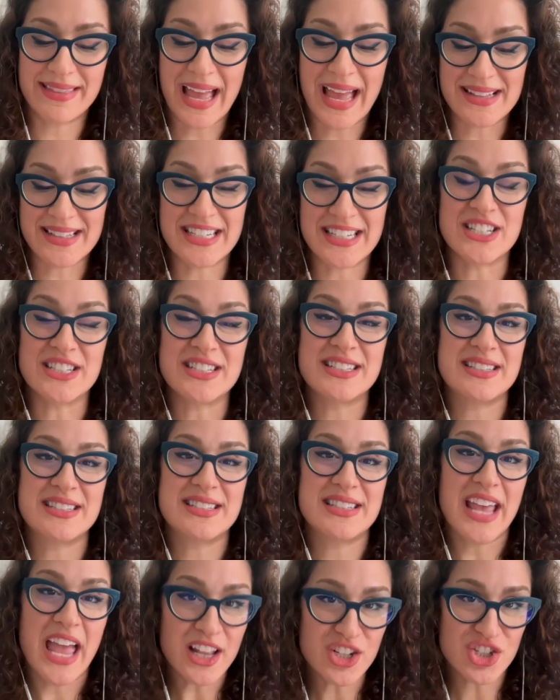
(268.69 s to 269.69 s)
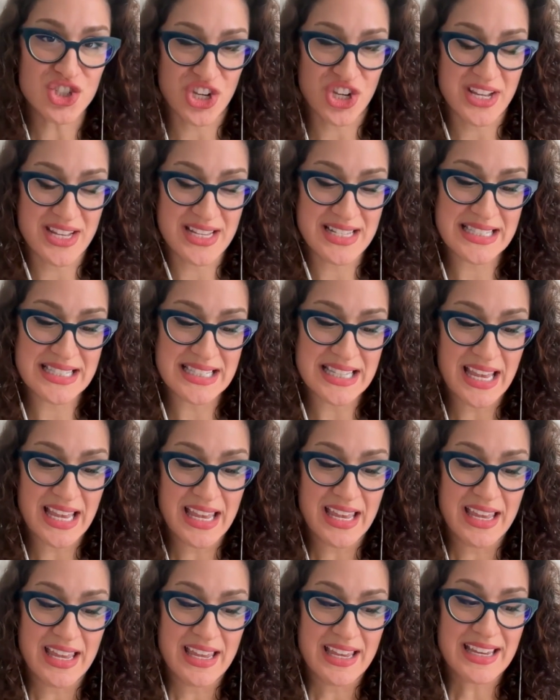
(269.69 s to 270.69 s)
that intelligence
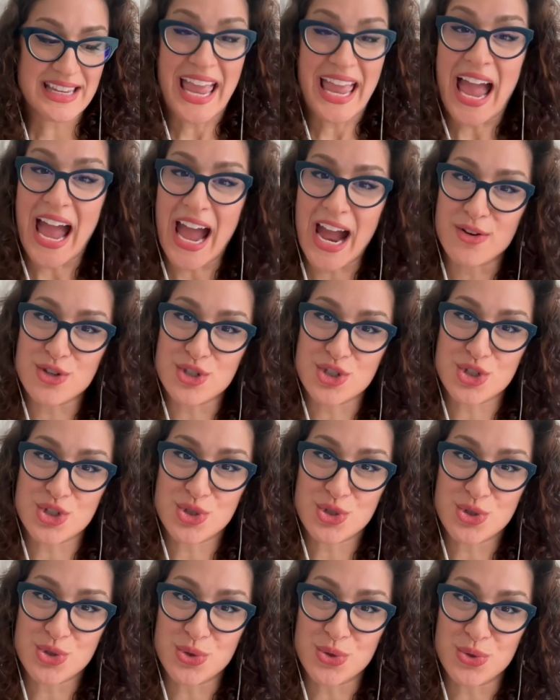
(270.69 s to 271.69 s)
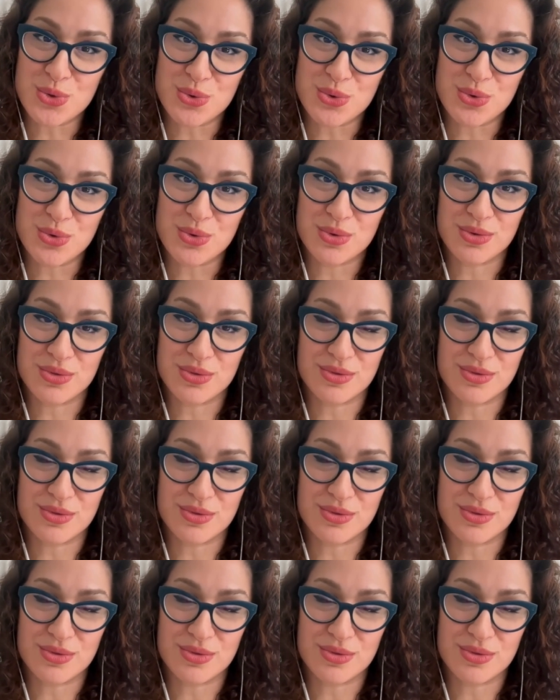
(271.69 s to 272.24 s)
carries through